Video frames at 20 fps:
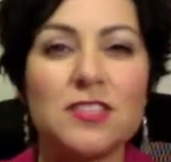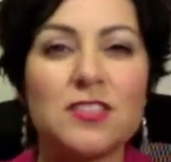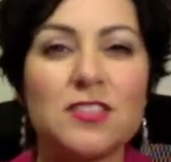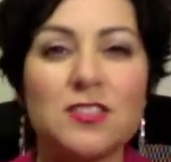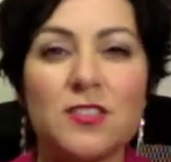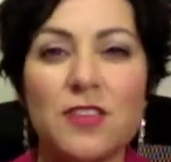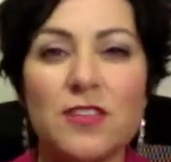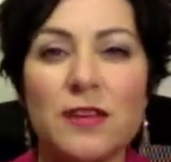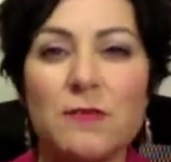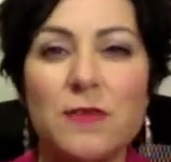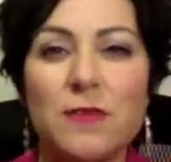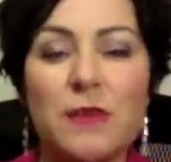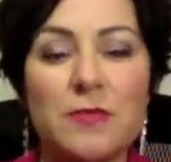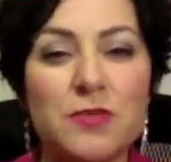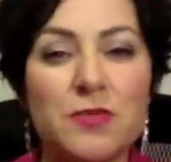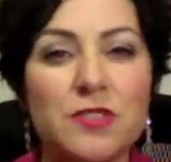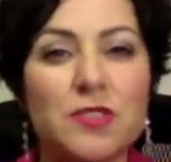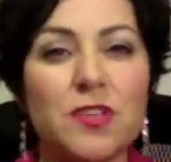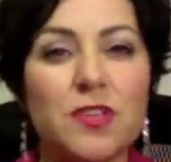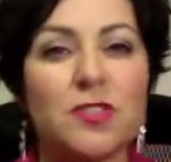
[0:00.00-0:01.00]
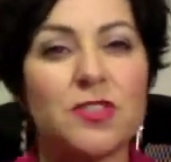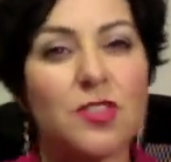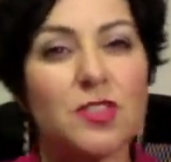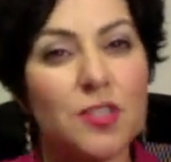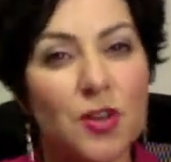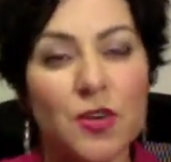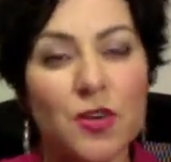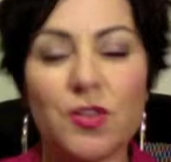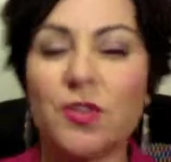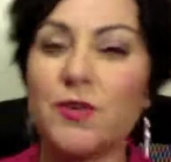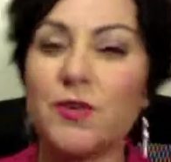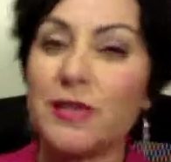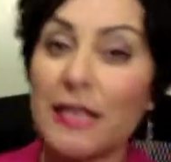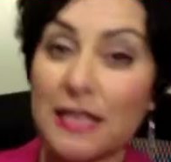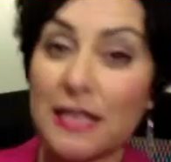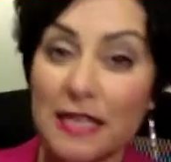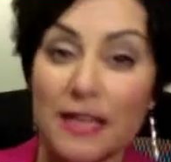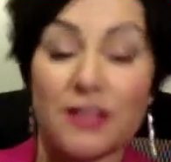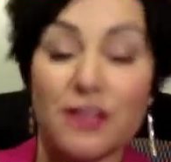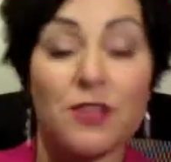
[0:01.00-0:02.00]
so that people start to know you and they
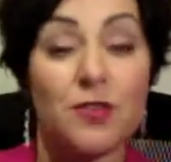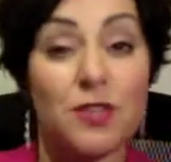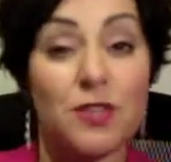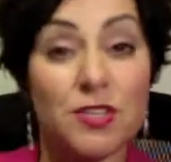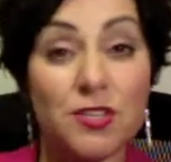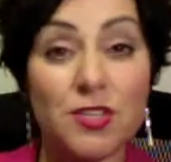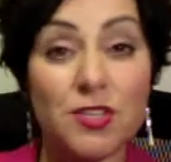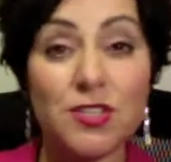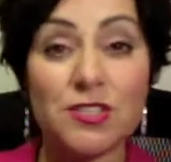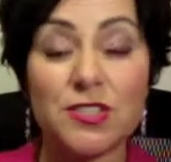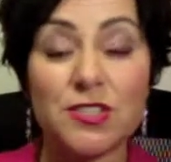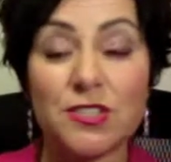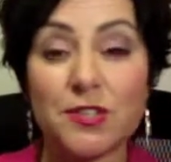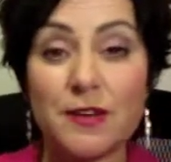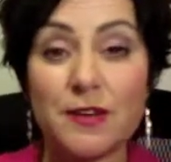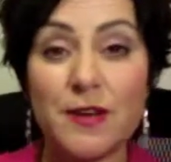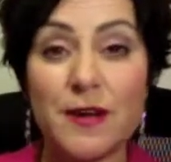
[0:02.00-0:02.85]
like you and they trust you.